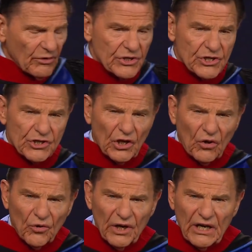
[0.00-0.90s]
was
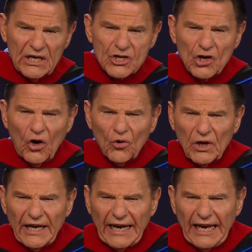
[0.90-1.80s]
so
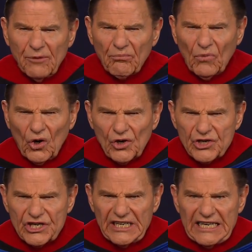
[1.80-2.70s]
totally
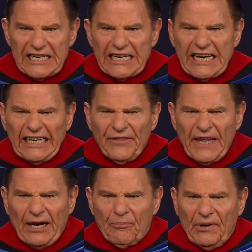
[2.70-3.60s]
immersed in
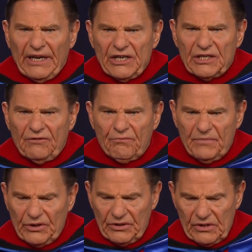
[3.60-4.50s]
that place of
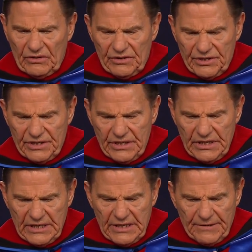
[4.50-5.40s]
miracles
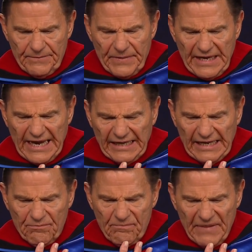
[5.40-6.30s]
and
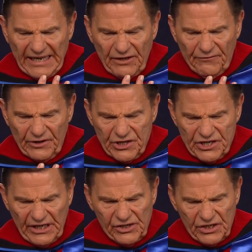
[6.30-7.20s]
that
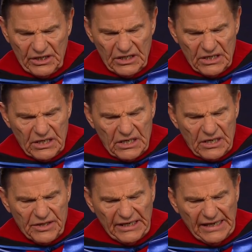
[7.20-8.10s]
manifestation
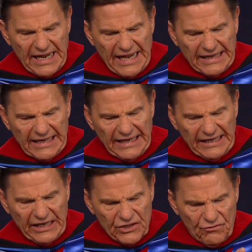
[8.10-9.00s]
that he had
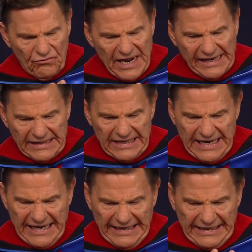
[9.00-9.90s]
in his right
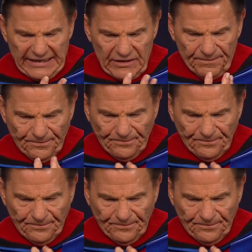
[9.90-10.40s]
hand.